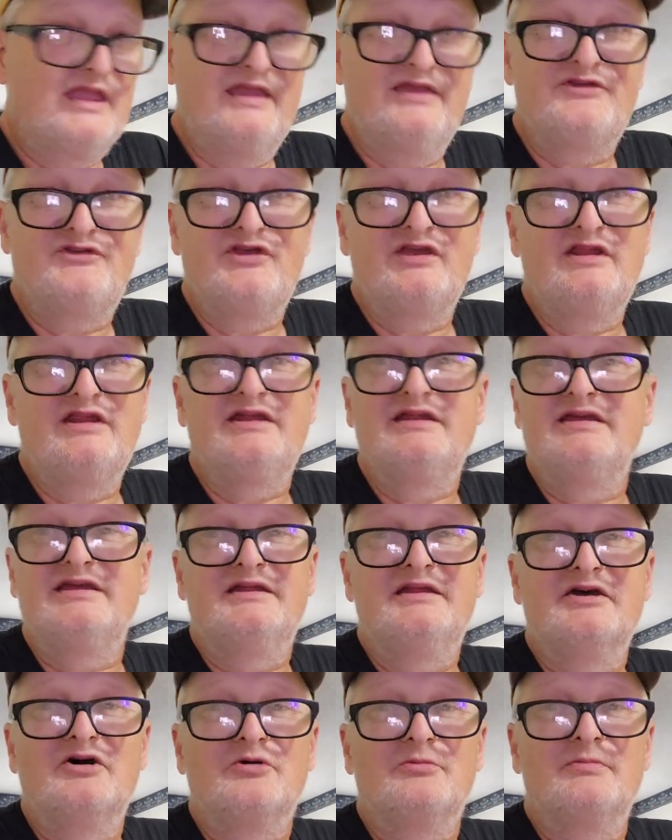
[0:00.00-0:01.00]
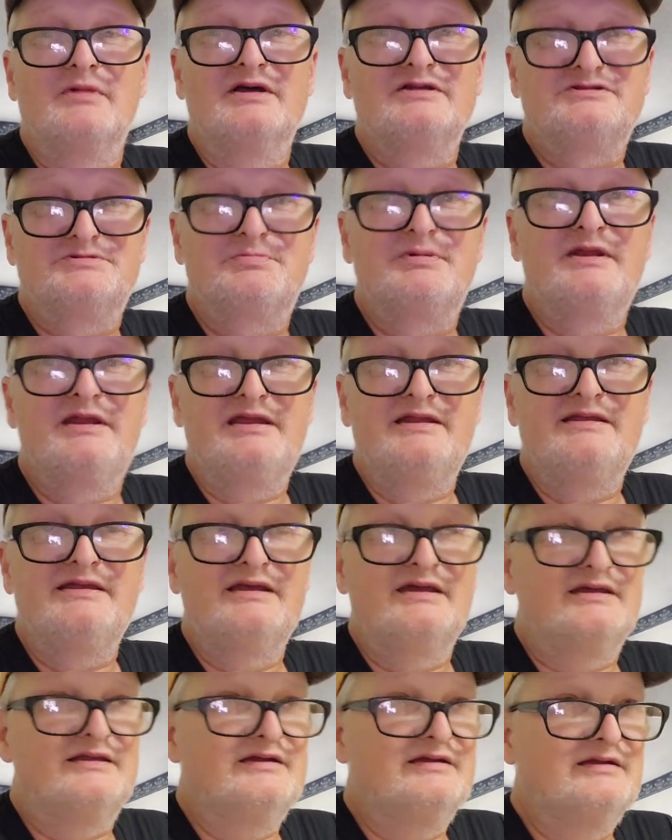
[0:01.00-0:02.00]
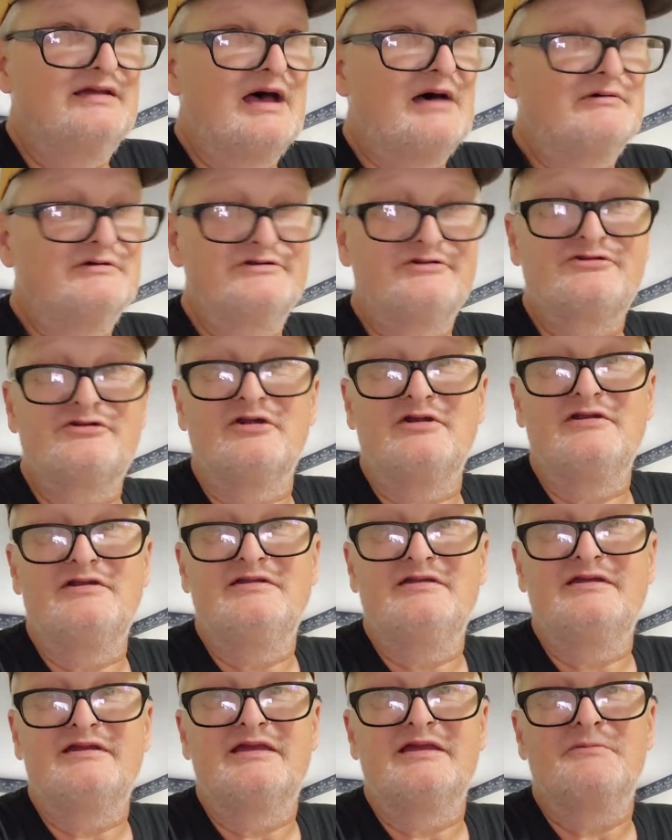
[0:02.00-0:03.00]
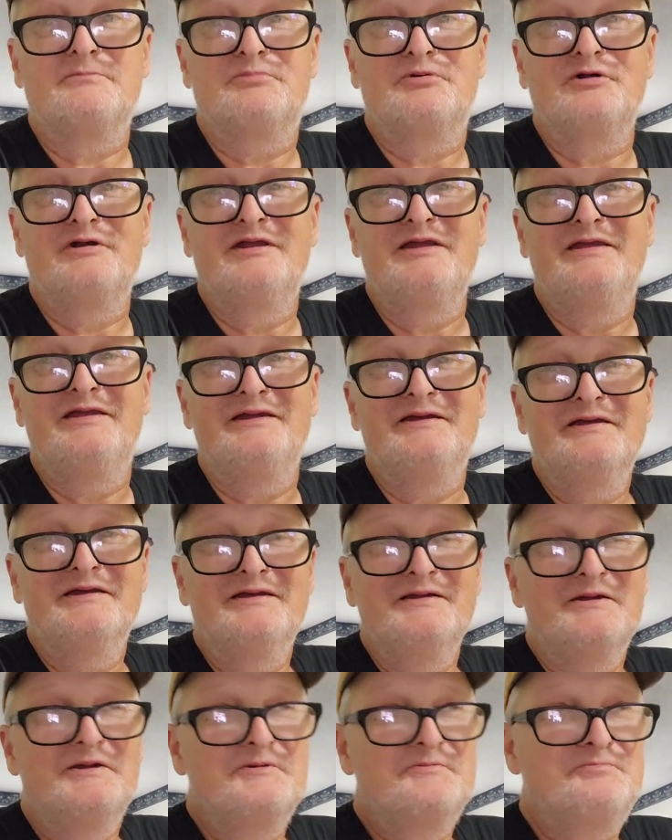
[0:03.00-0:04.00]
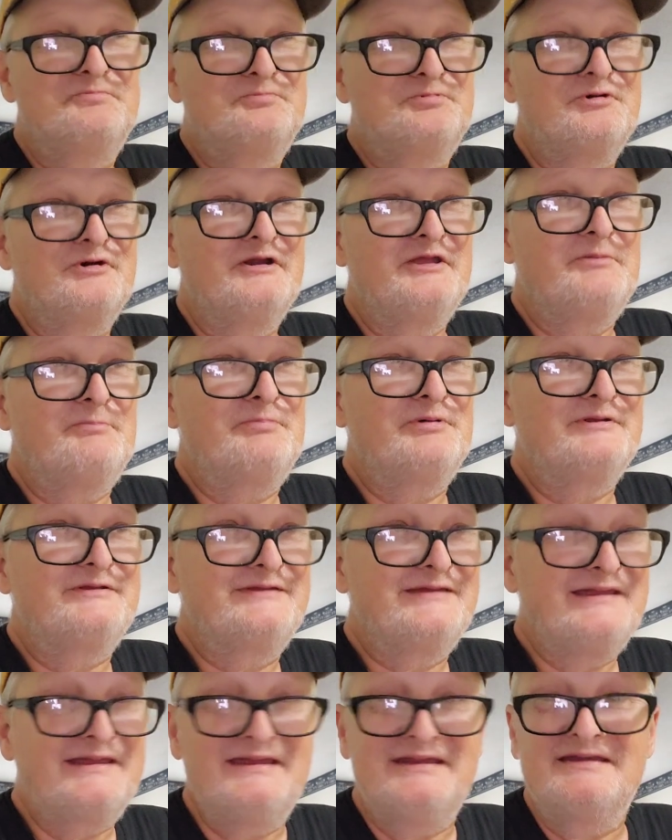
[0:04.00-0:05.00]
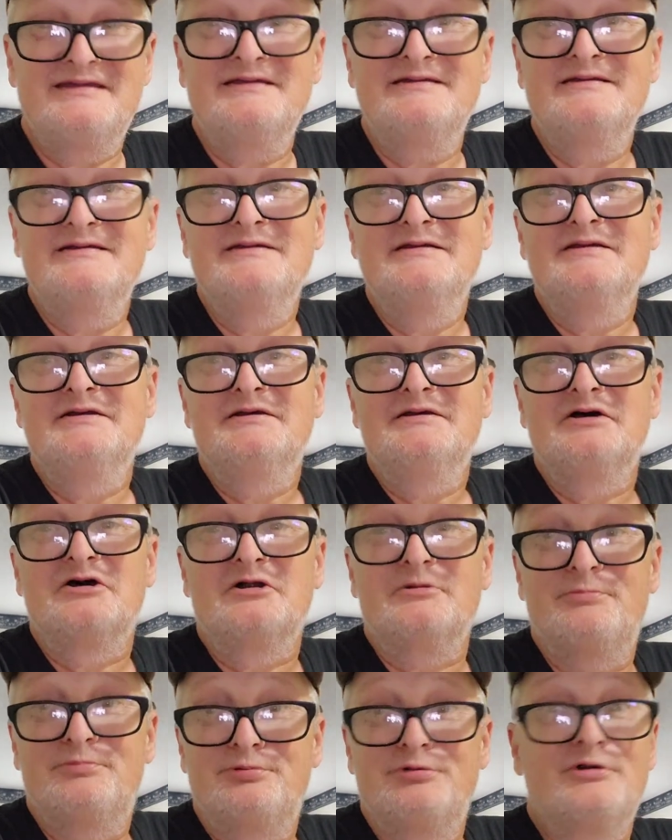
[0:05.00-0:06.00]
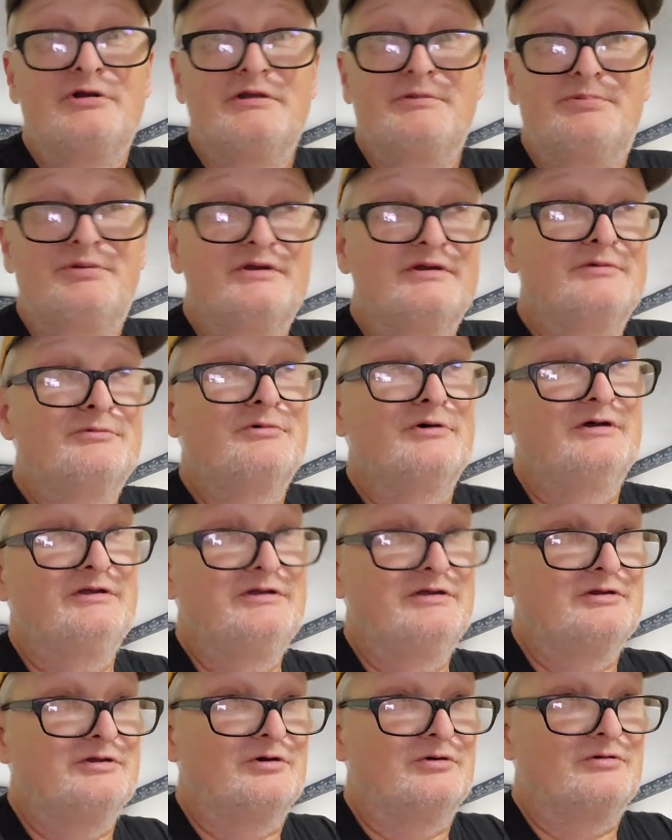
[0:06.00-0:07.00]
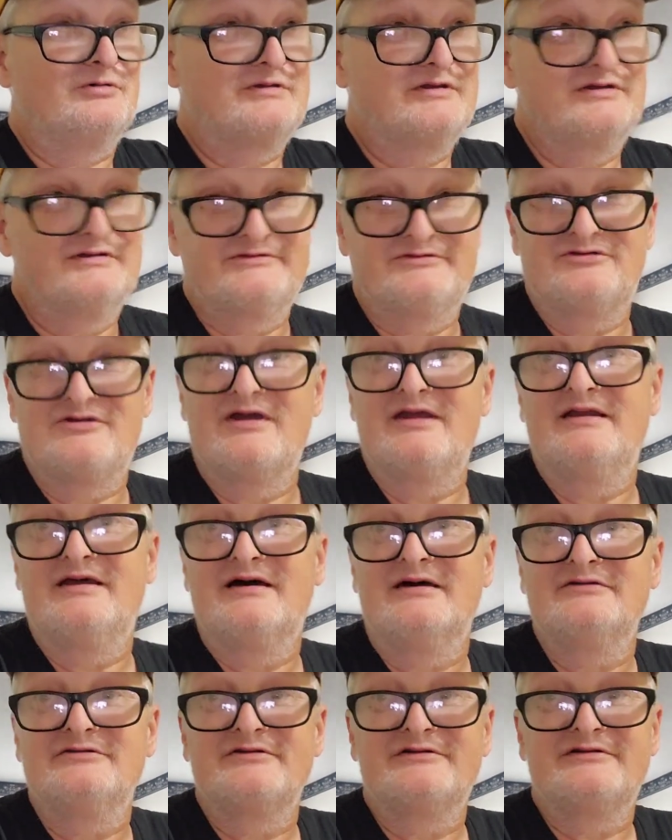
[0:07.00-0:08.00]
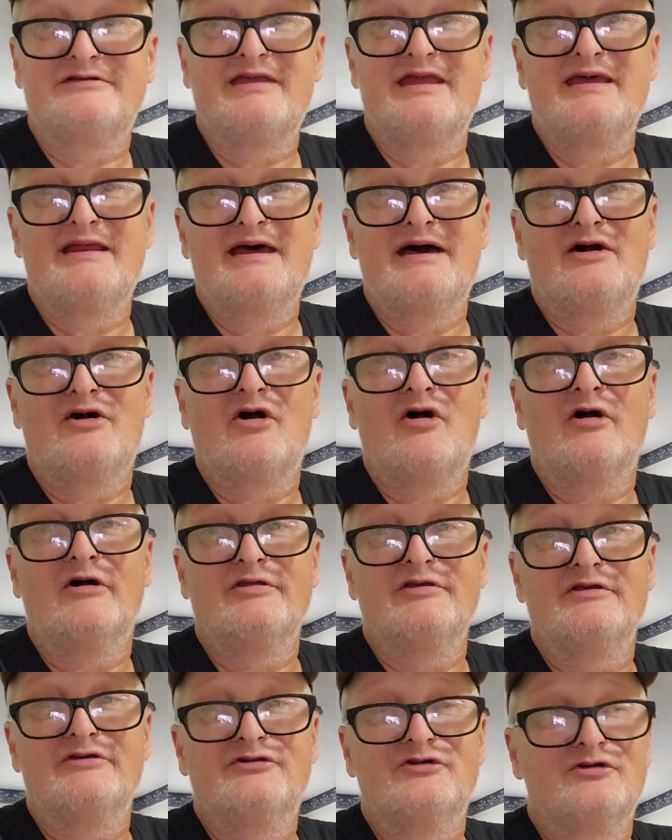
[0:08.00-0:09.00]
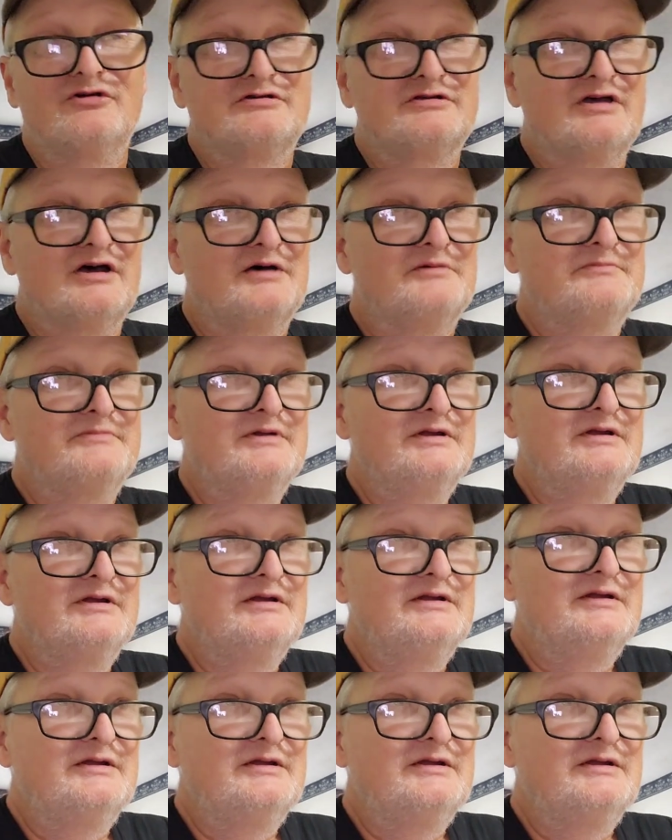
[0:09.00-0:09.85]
he said he didn't help much, but he did. I was starting to get pretty petite. Or pretty pit, well, you know, because trying to understand how all this hooked up.